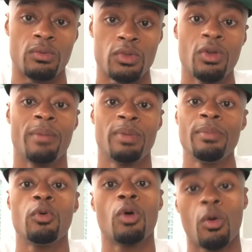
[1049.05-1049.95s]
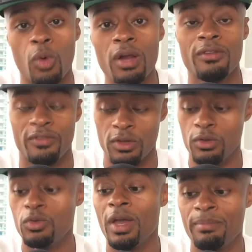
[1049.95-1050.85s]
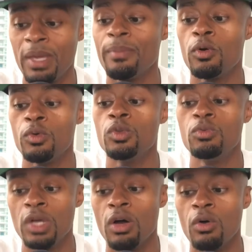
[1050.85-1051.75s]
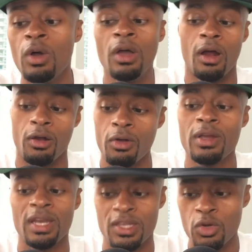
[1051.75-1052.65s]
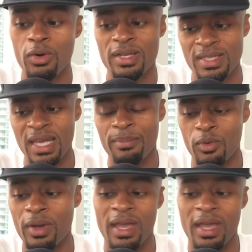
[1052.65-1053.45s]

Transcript: you have people who are working for you, you have people who you know are looking at your example,